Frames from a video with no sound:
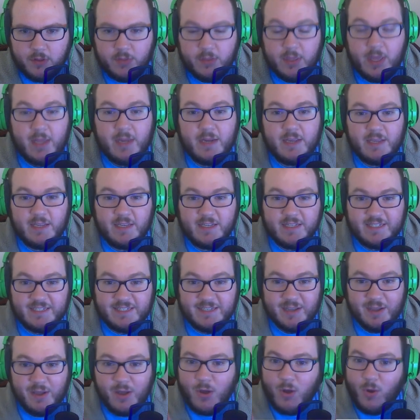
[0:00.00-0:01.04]
That
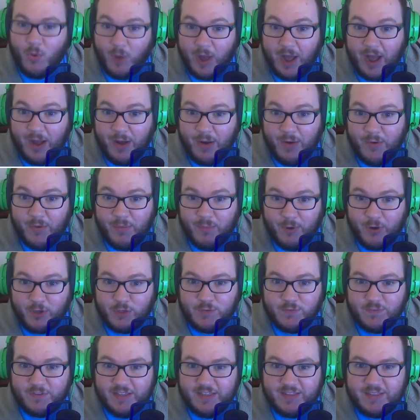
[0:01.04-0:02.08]
is, wow,
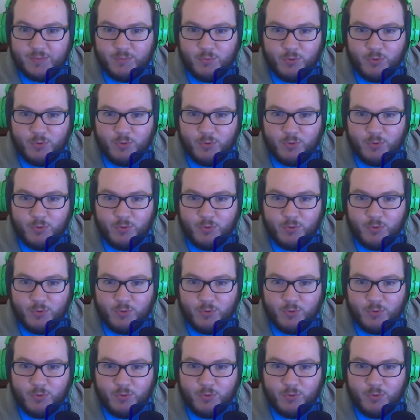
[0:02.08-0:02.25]
March fifth.